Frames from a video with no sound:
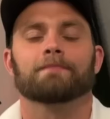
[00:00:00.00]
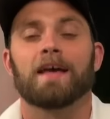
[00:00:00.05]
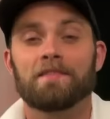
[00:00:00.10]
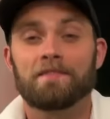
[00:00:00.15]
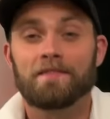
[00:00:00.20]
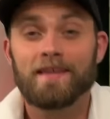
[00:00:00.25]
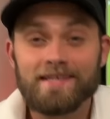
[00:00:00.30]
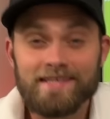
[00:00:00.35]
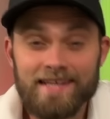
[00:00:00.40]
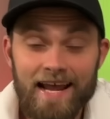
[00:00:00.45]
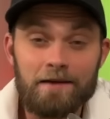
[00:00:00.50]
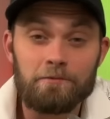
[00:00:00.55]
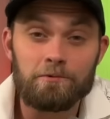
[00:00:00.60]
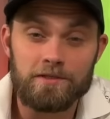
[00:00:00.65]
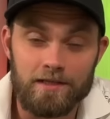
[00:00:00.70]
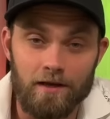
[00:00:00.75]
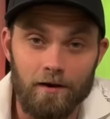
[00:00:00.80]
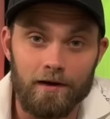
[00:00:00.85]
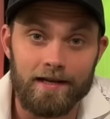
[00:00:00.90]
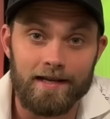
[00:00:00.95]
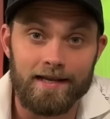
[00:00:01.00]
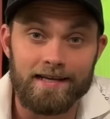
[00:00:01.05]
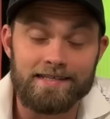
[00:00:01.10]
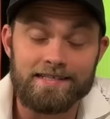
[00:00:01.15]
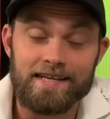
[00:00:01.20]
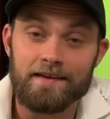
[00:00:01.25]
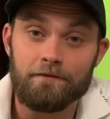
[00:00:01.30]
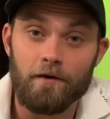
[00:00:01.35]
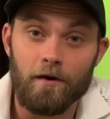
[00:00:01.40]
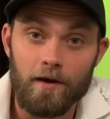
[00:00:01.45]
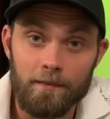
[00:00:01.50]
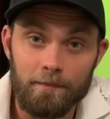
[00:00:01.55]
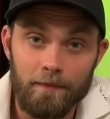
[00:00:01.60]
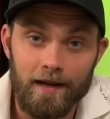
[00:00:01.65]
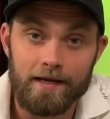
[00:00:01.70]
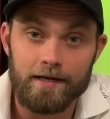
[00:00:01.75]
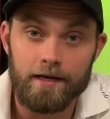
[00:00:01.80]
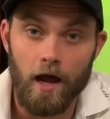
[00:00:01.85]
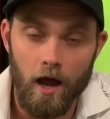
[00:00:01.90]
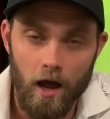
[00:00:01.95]
The downside is if I
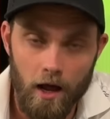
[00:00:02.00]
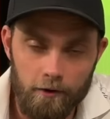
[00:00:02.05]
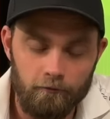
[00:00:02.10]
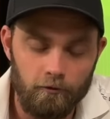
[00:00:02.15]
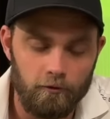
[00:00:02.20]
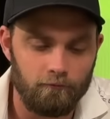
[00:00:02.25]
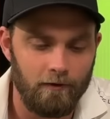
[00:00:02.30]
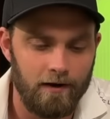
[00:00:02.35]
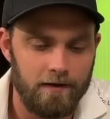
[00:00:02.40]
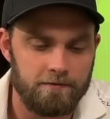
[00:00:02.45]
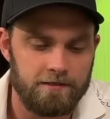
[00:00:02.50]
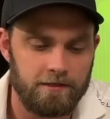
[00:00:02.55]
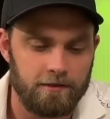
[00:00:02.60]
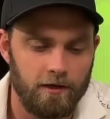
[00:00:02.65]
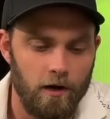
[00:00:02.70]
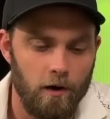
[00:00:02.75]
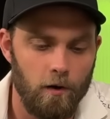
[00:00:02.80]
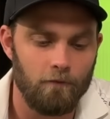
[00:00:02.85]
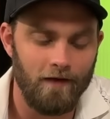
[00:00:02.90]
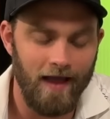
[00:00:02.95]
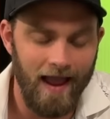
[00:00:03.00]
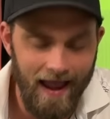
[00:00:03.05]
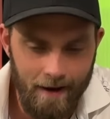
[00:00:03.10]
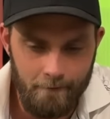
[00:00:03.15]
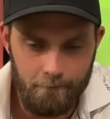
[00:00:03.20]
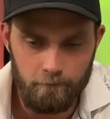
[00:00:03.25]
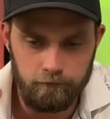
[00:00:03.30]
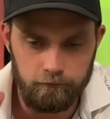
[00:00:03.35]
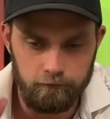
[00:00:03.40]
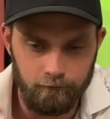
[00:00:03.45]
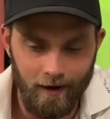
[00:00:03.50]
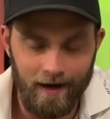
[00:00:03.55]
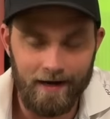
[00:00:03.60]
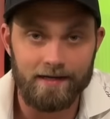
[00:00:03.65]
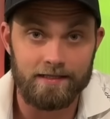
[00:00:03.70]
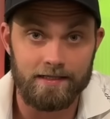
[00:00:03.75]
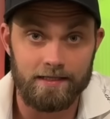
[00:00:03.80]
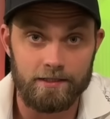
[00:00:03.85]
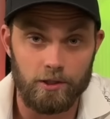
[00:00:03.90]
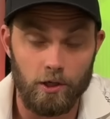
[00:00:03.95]
played 100 rounds of golf and
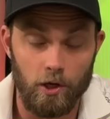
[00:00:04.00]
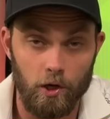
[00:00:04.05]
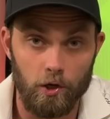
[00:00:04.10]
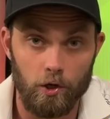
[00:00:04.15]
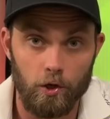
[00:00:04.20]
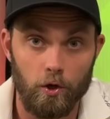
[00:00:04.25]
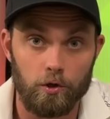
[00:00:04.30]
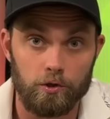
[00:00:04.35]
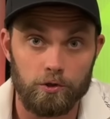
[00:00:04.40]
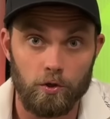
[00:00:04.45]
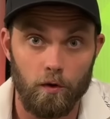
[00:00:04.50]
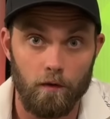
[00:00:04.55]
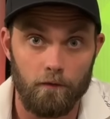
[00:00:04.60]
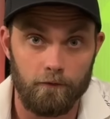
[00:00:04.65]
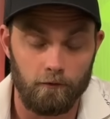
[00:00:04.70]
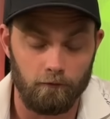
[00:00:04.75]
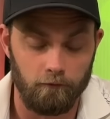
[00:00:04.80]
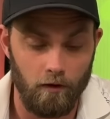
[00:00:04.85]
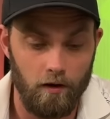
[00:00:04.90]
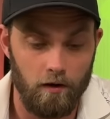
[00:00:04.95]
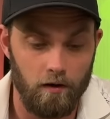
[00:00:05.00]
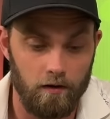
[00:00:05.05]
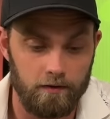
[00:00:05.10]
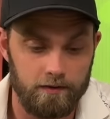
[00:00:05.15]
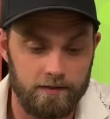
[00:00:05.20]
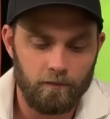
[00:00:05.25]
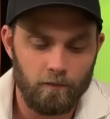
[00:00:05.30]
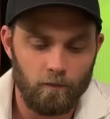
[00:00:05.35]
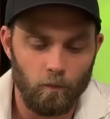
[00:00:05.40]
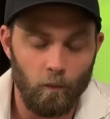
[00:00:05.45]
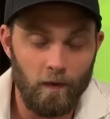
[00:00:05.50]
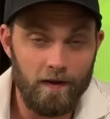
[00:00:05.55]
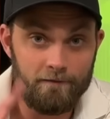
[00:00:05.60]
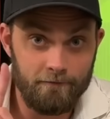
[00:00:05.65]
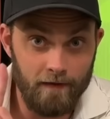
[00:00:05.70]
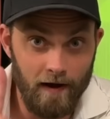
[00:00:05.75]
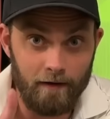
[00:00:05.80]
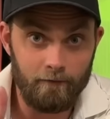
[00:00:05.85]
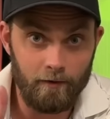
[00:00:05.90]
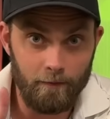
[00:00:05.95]
practiced a lot off grass, with
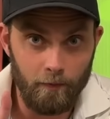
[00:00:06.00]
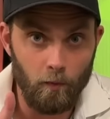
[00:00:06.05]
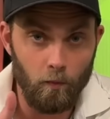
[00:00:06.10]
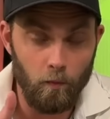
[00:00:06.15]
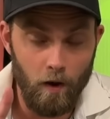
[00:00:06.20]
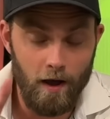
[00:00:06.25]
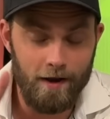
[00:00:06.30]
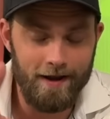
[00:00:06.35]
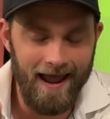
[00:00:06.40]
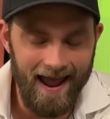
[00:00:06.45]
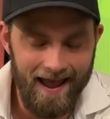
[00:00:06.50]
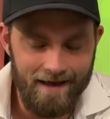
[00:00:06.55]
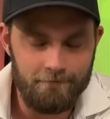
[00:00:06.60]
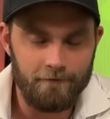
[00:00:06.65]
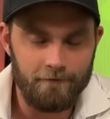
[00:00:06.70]
variable one and